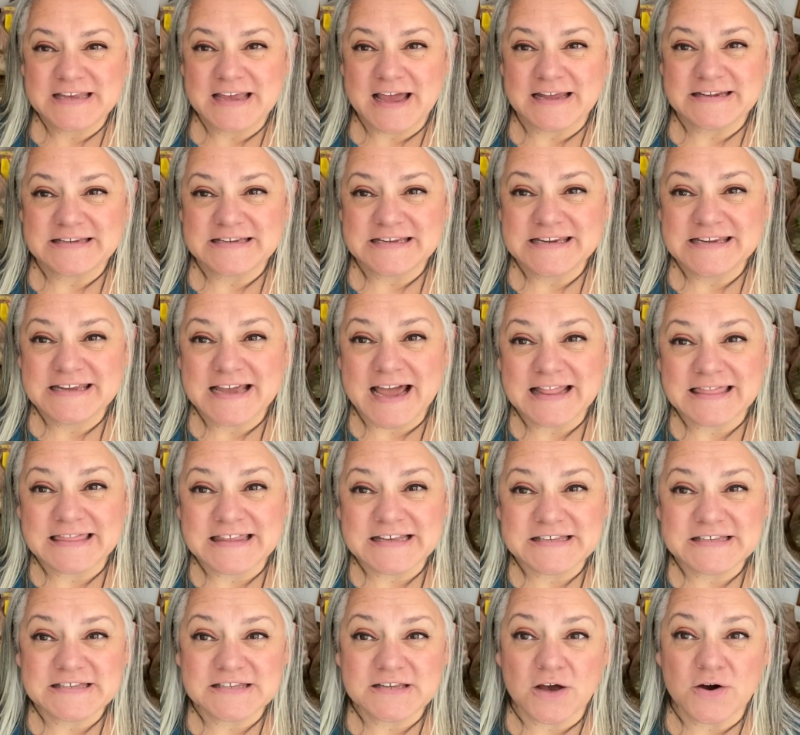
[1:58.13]
I did get
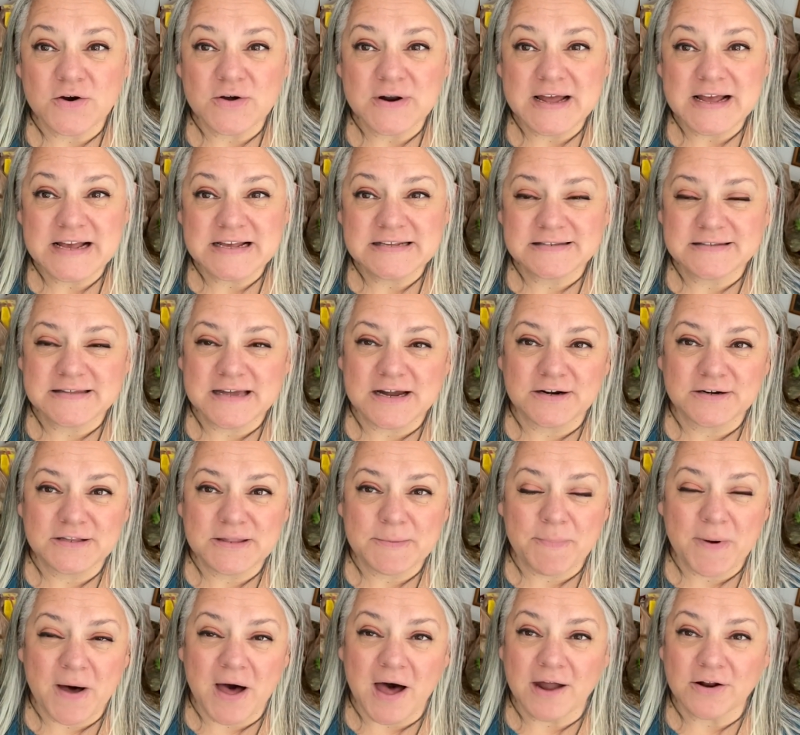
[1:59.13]
the sodas. There, the
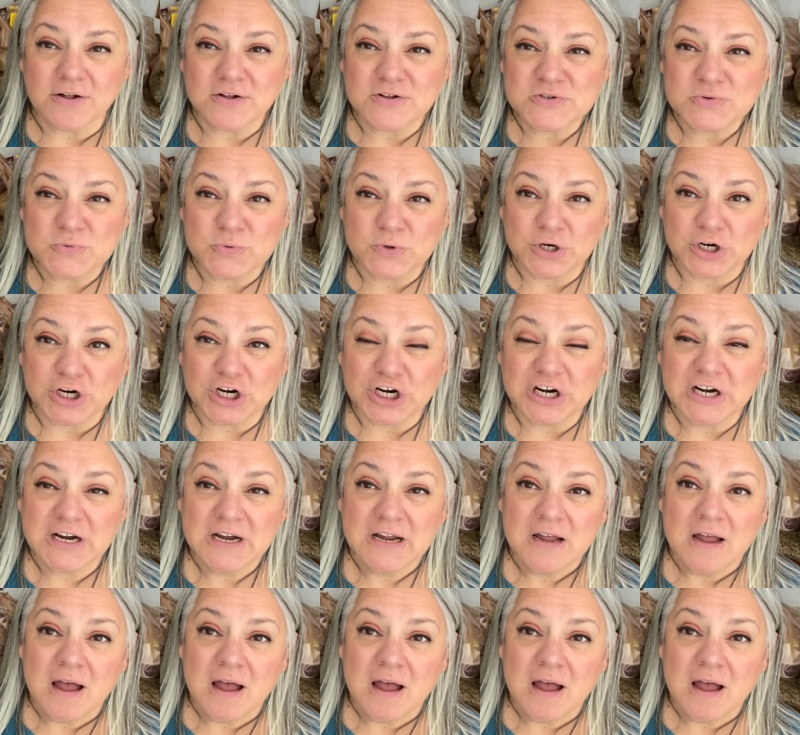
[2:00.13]
bottles were